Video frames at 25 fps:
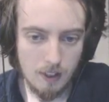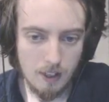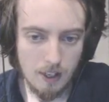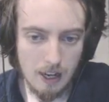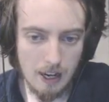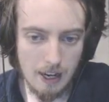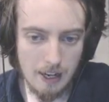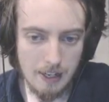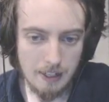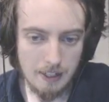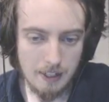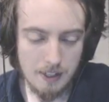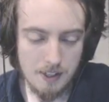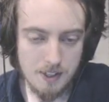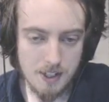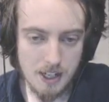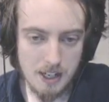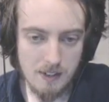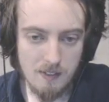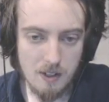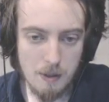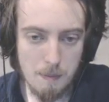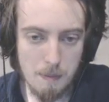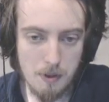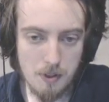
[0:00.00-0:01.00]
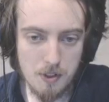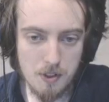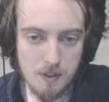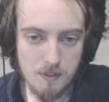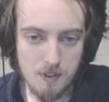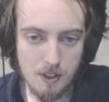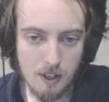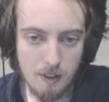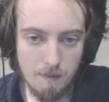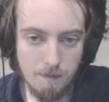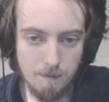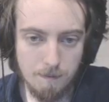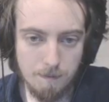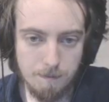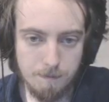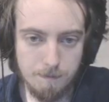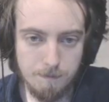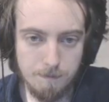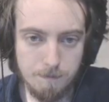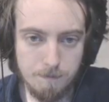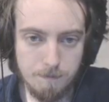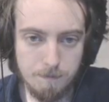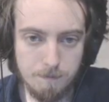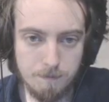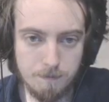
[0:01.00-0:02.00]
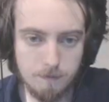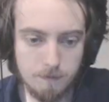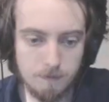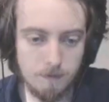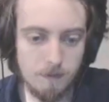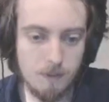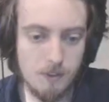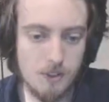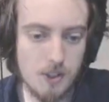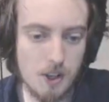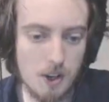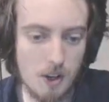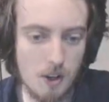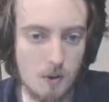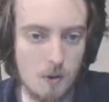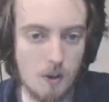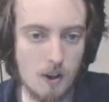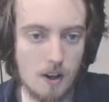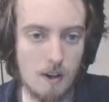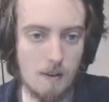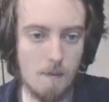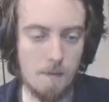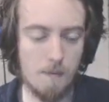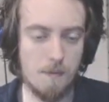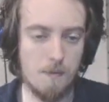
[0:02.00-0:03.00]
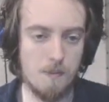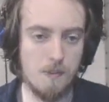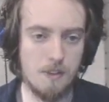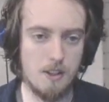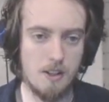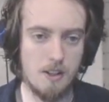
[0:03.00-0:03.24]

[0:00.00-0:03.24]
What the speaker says: and it can save you a bunch of time. So,